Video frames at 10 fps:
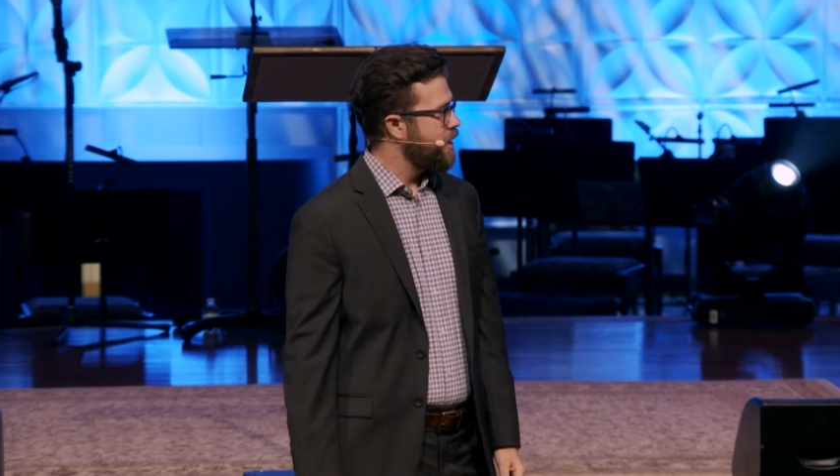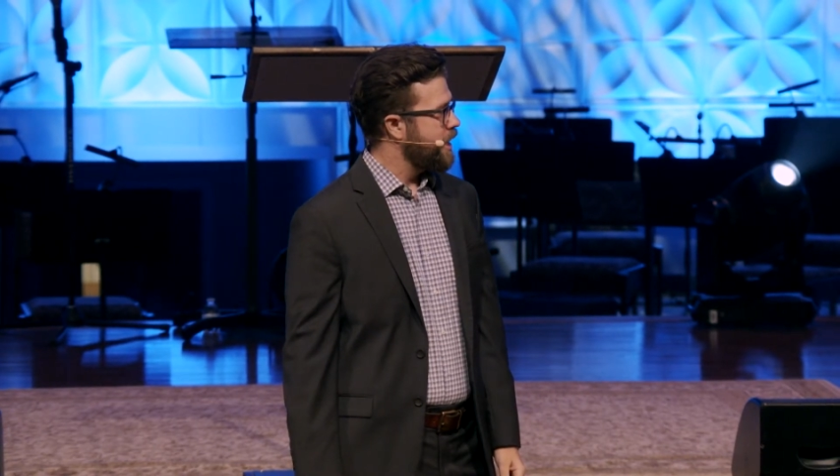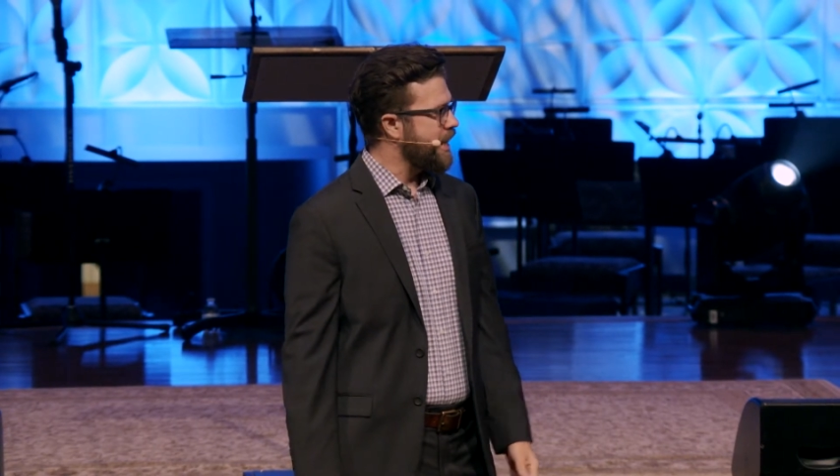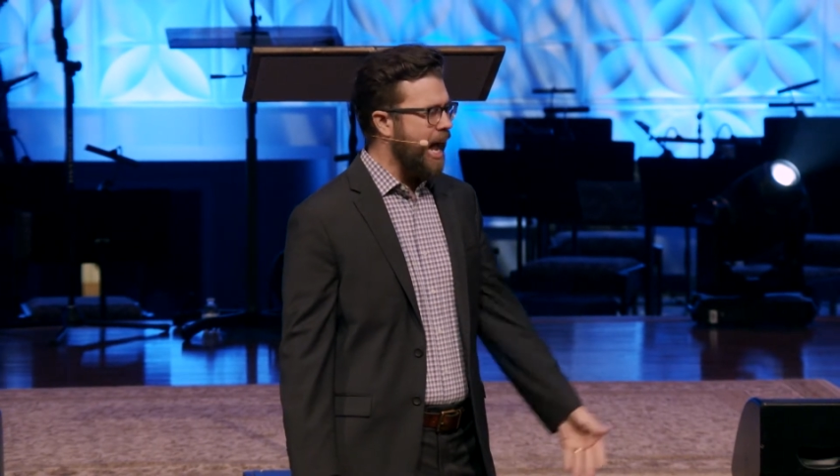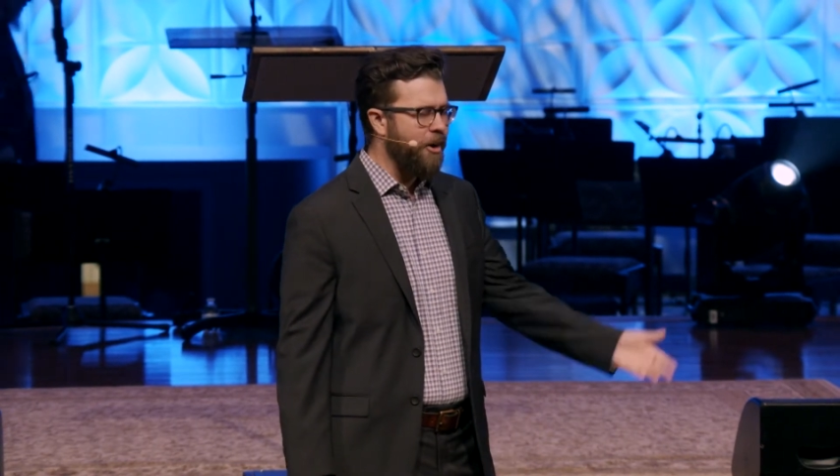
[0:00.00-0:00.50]

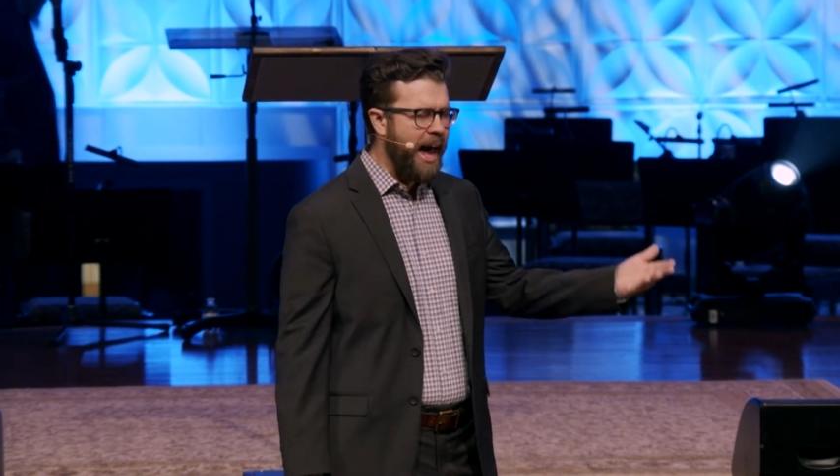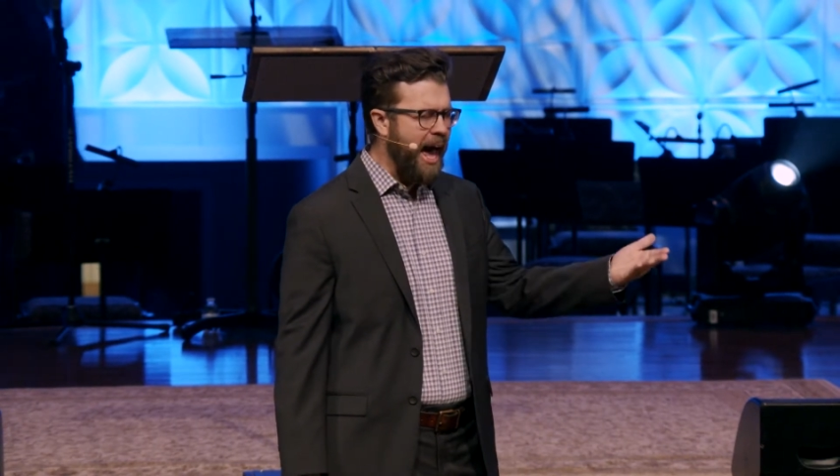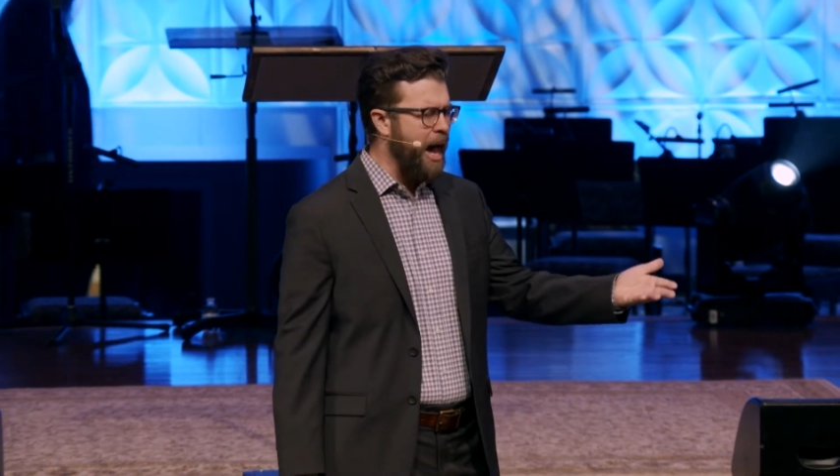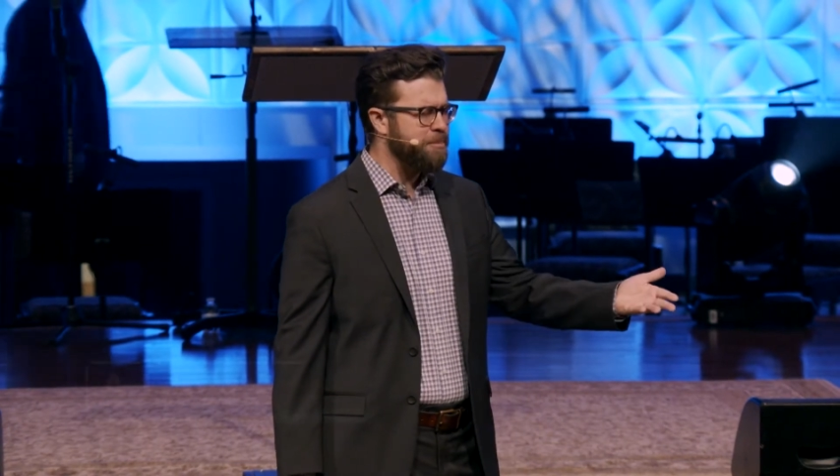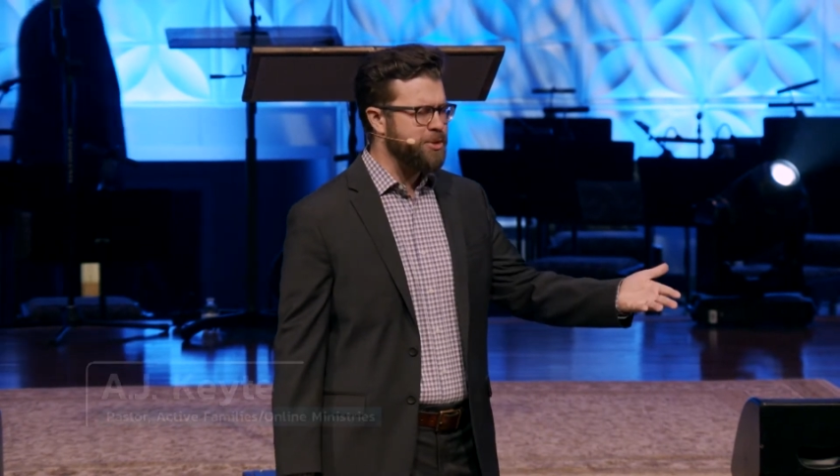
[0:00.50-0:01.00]
And how
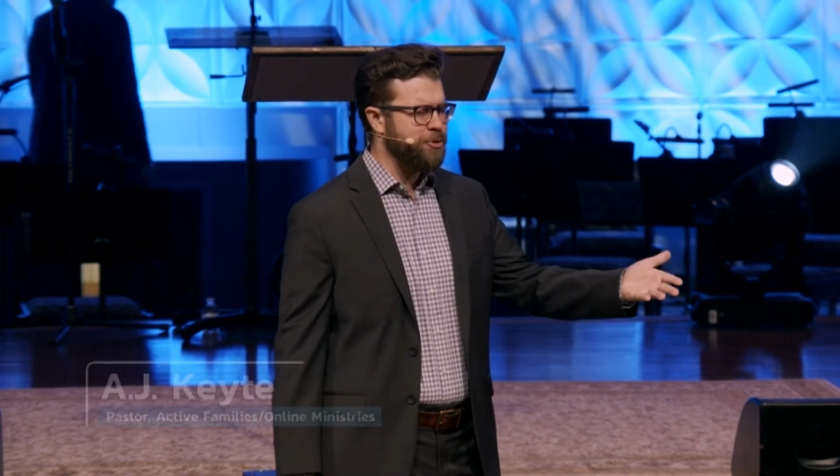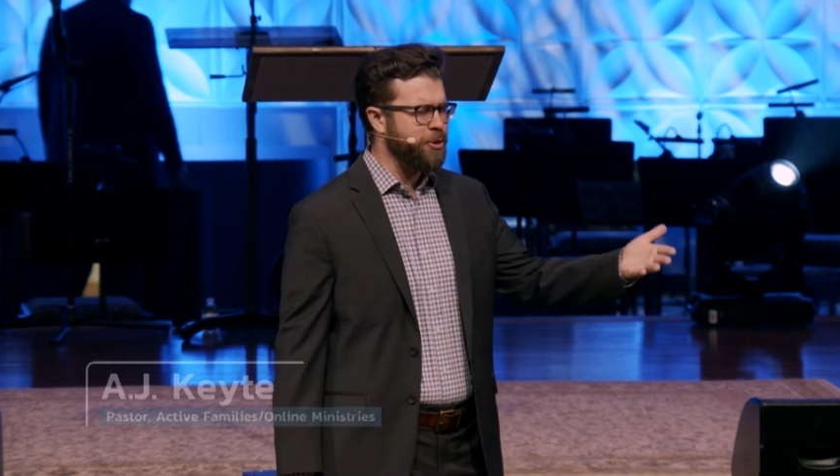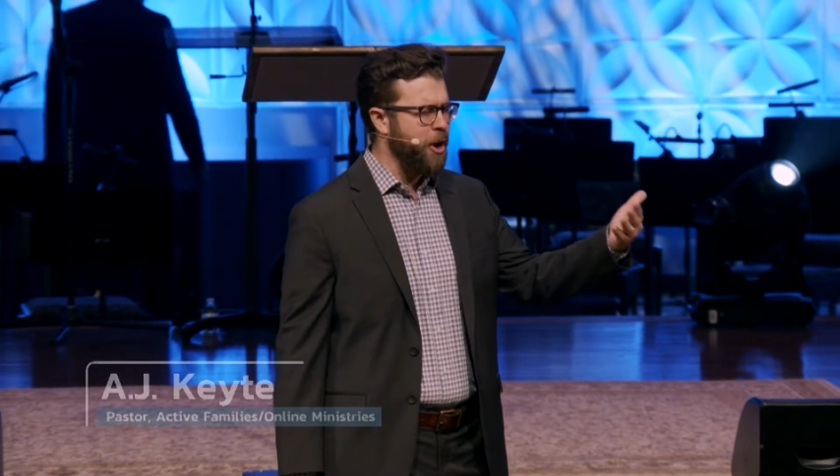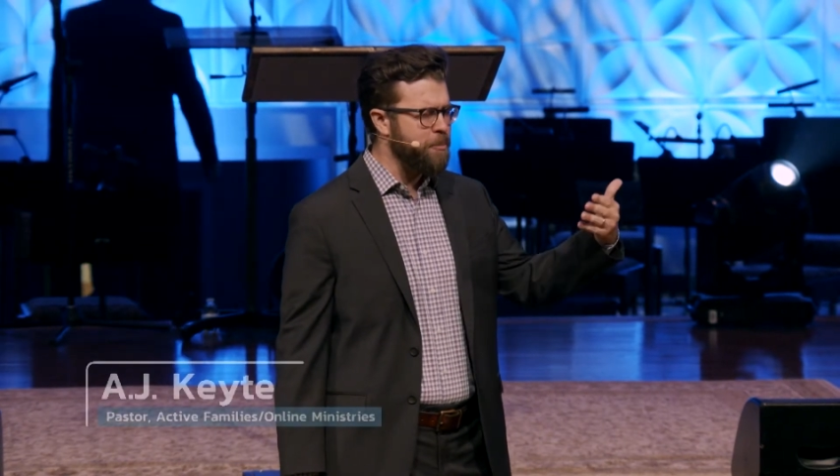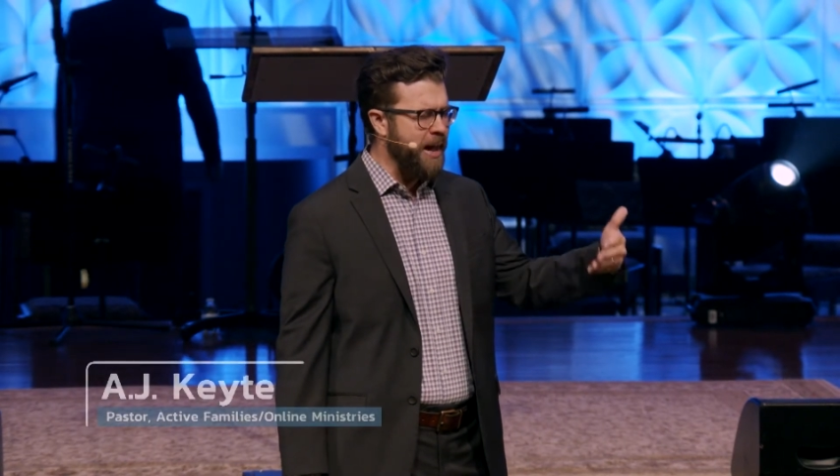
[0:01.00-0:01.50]
apt for our